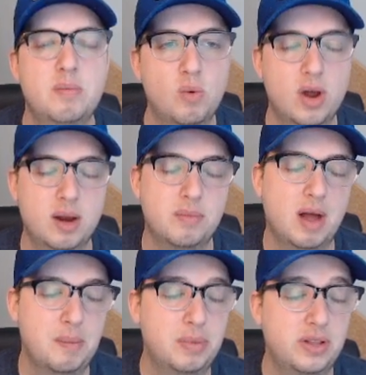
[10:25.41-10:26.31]
but one of
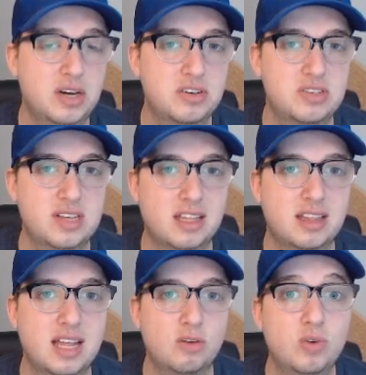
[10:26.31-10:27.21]
my players said
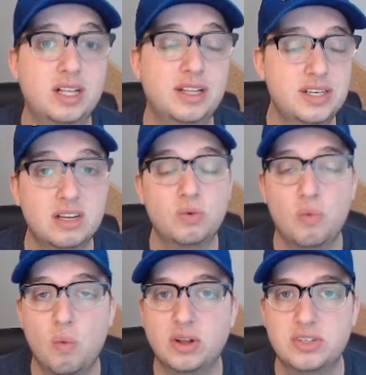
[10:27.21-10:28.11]
that they really
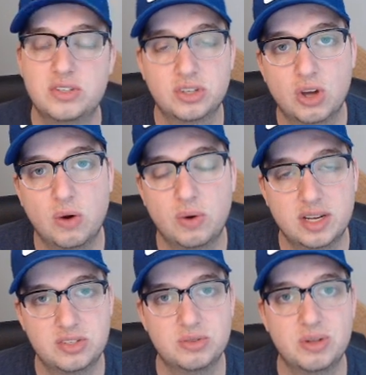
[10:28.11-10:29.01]
didn't want to go
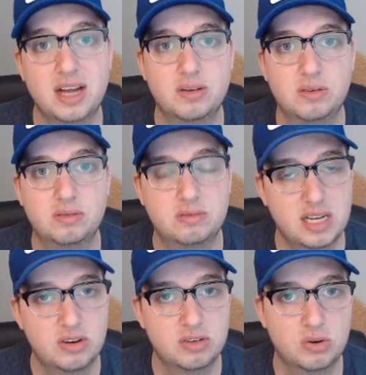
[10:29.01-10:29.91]
into that
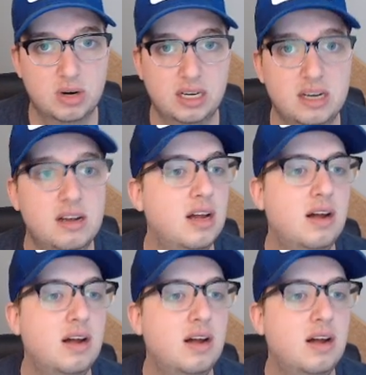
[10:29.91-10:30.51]
territory,